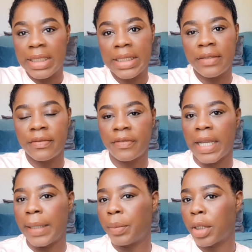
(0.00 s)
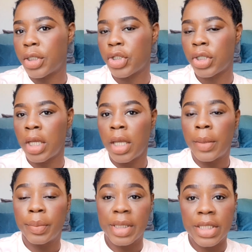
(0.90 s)
I really didn't find much
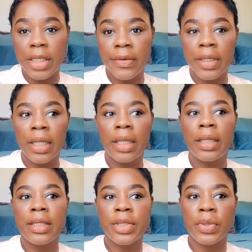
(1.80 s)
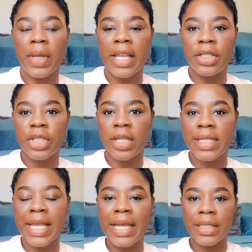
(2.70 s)
material, so I
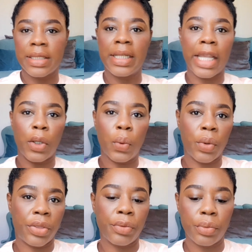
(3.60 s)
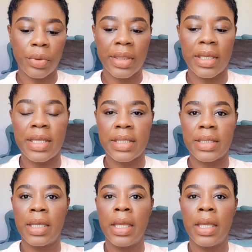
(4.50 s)
just had to like go through this